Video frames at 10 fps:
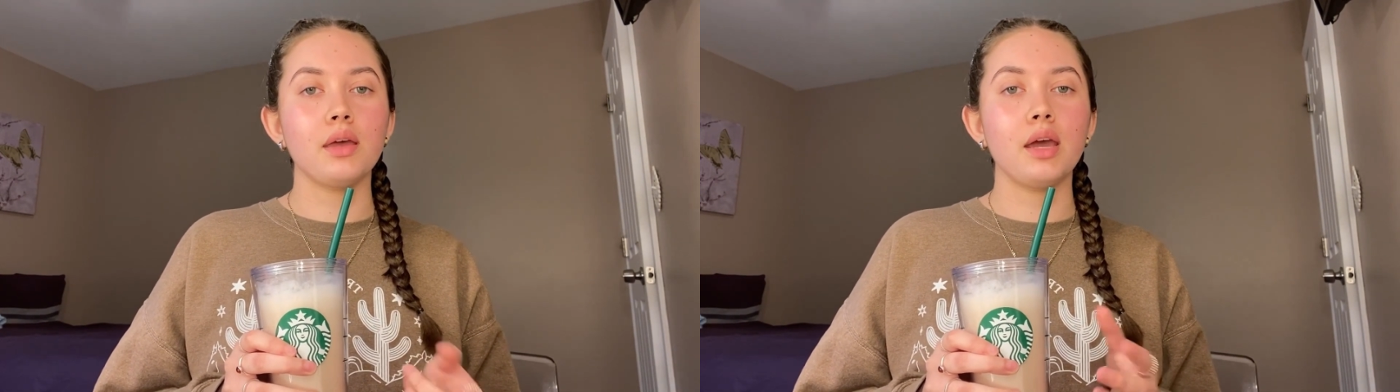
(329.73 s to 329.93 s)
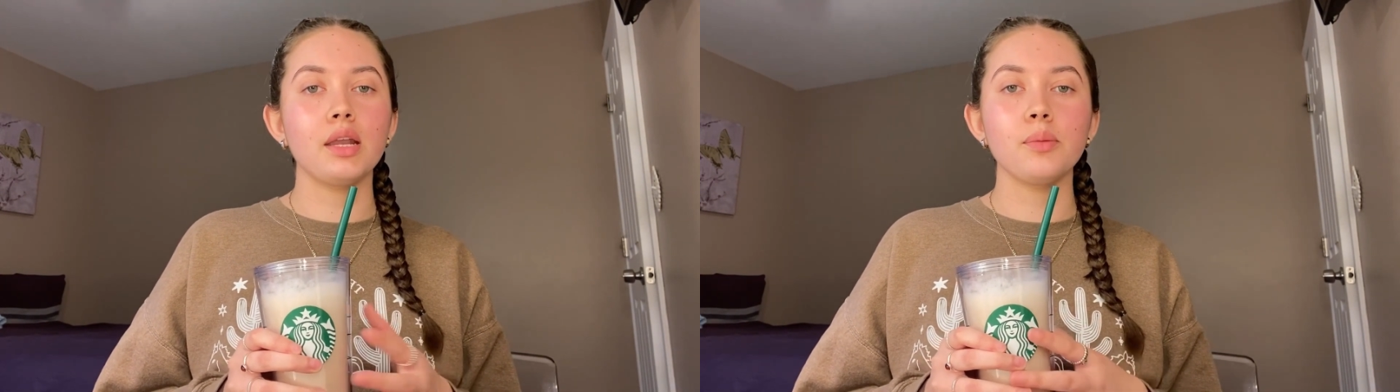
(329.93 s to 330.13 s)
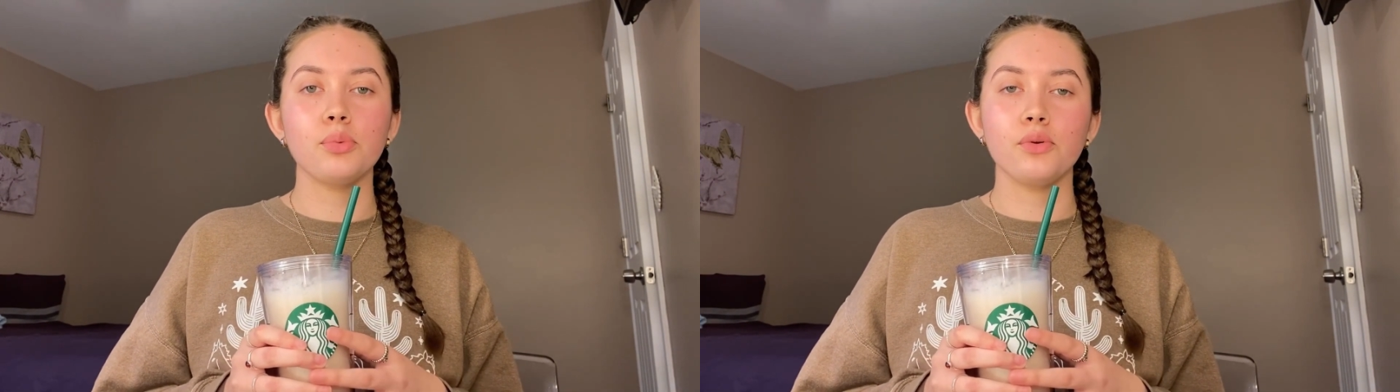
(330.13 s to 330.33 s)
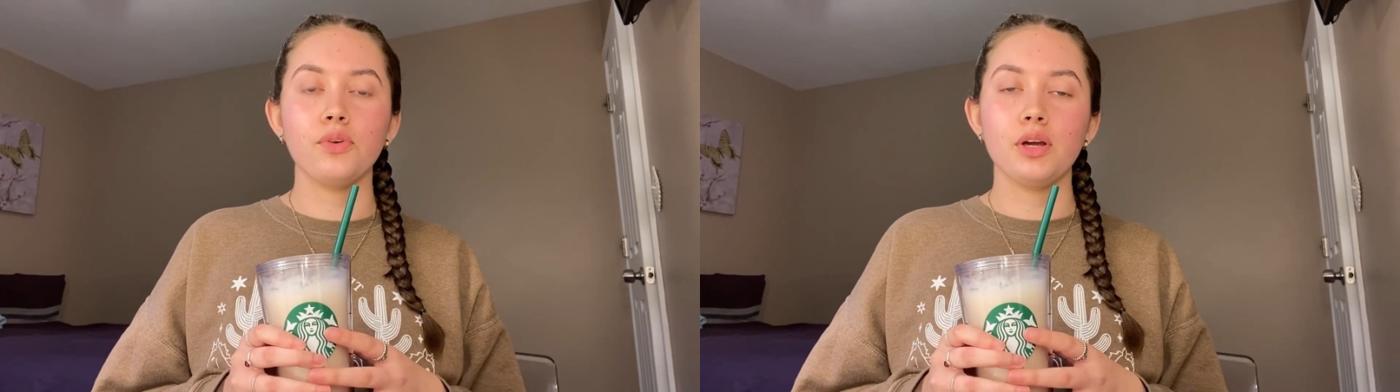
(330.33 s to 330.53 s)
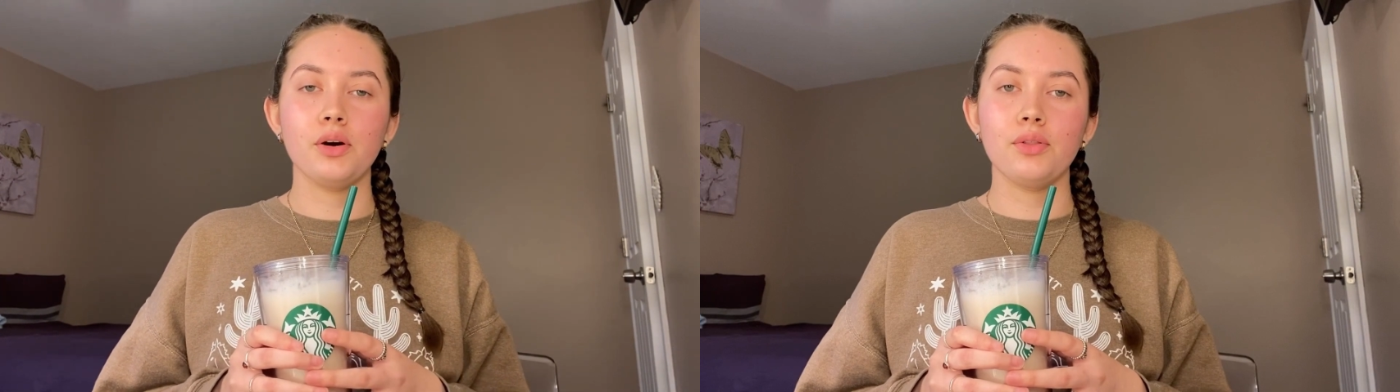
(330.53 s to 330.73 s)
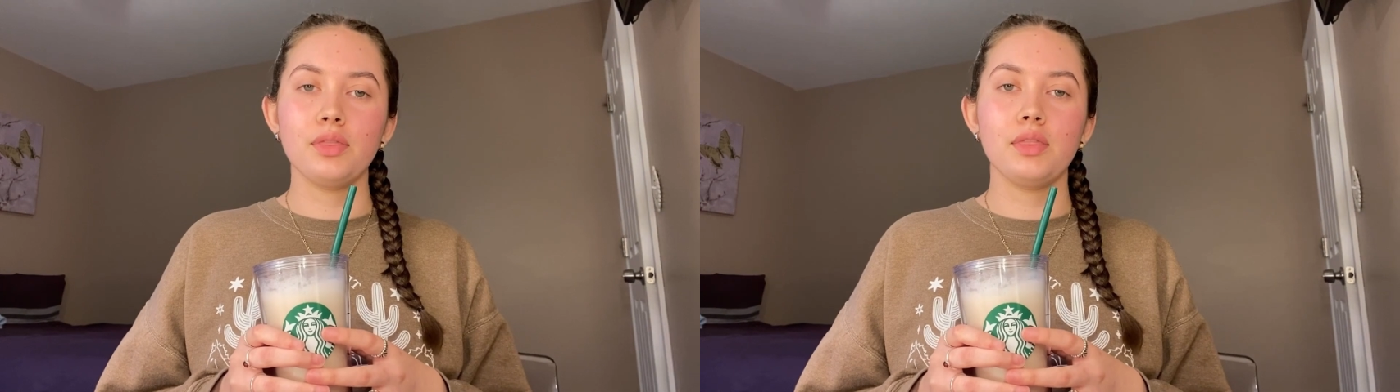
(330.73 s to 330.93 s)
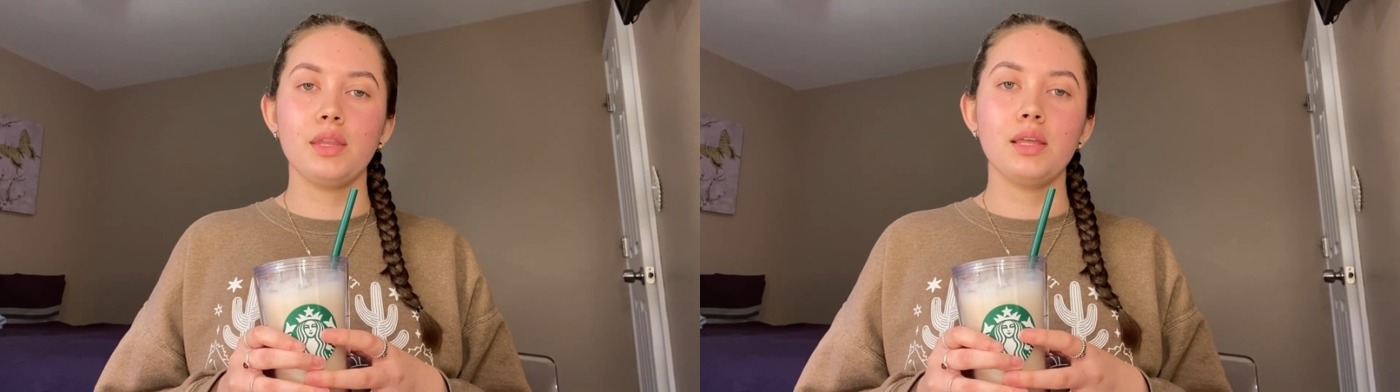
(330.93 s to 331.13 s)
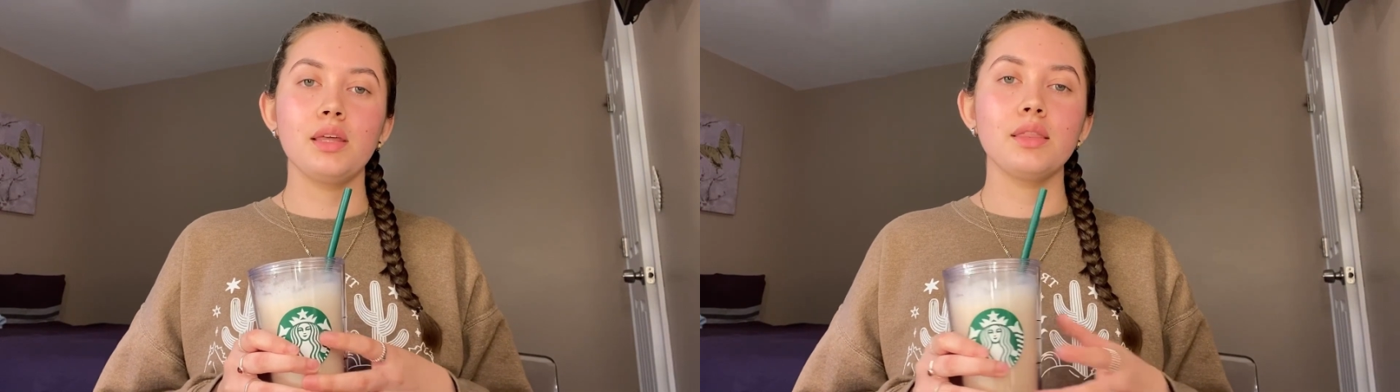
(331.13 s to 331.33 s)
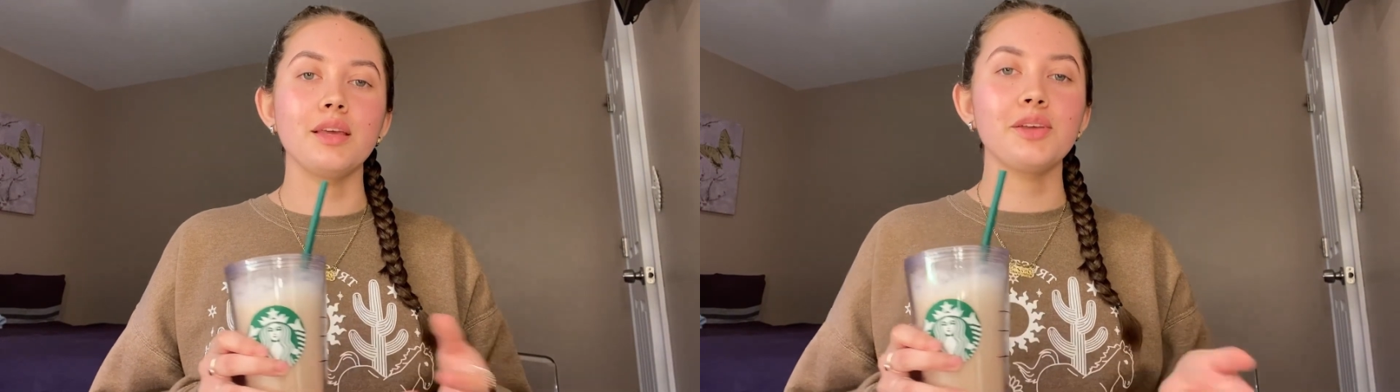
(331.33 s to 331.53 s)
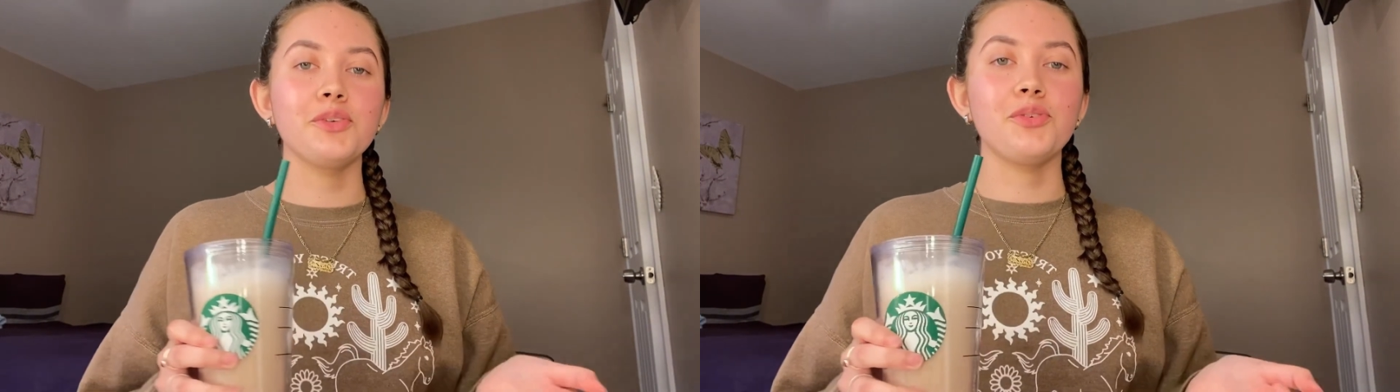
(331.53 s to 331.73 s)
and improve your health.
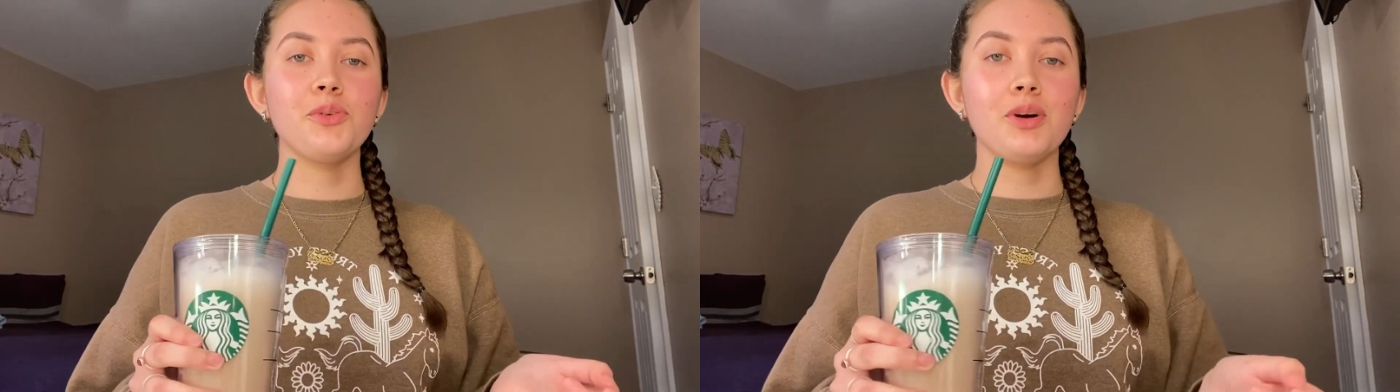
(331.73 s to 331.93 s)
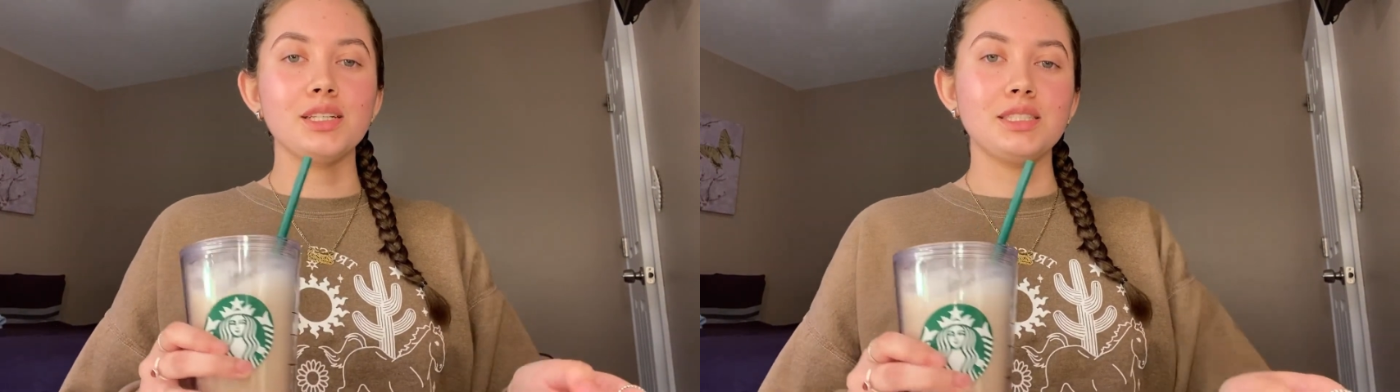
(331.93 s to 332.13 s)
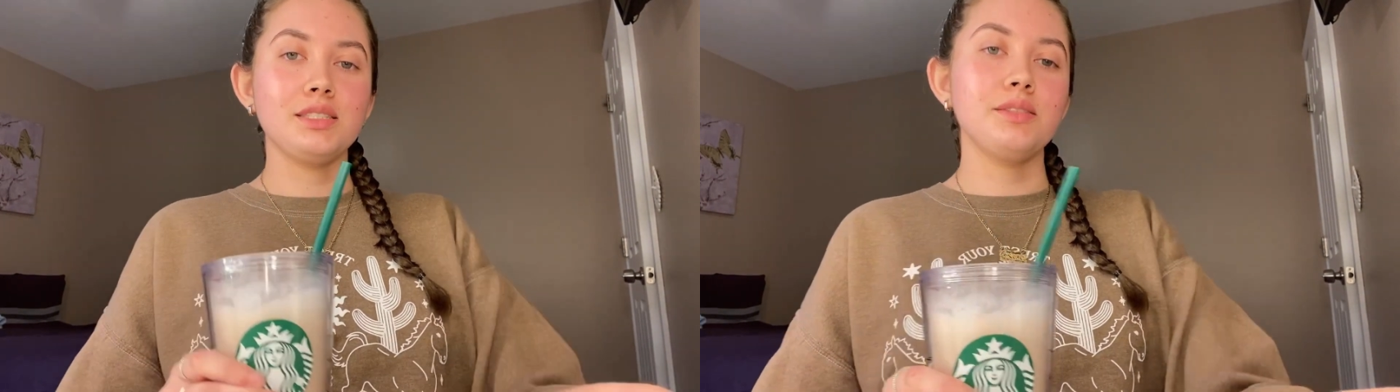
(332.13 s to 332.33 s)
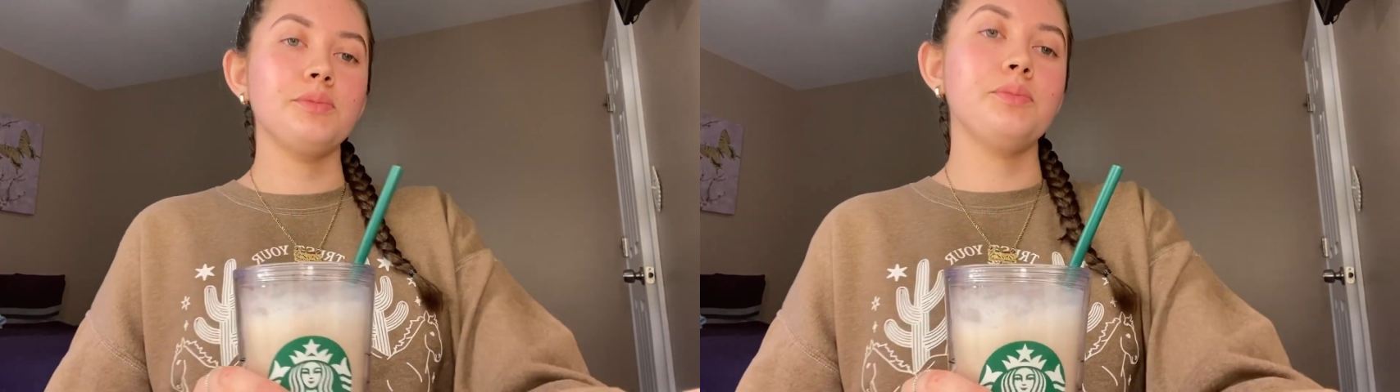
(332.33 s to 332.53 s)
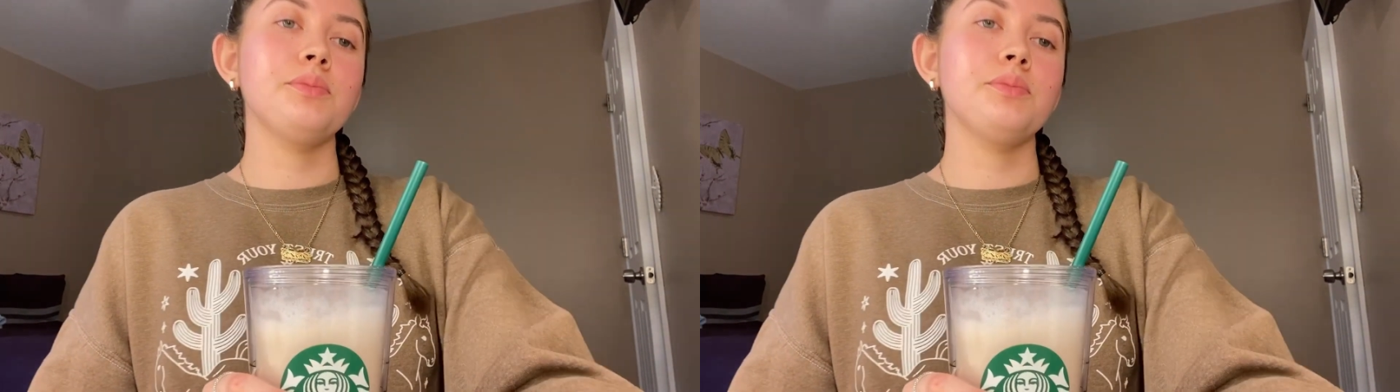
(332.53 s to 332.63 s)
Thank you for watching.